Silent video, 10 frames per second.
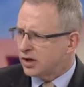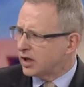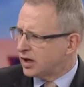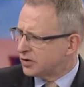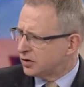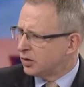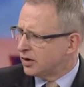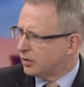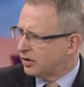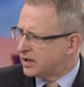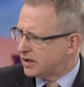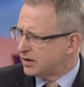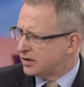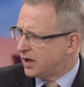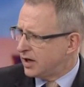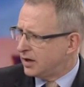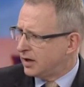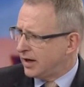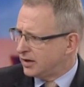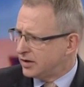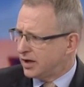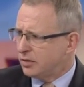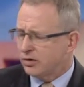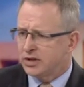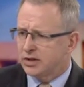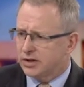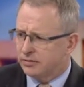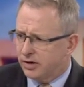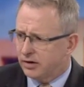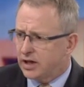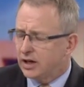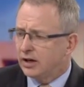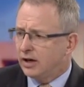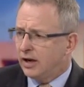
Certainly, I saw what Maurice had to say. Maurice is a very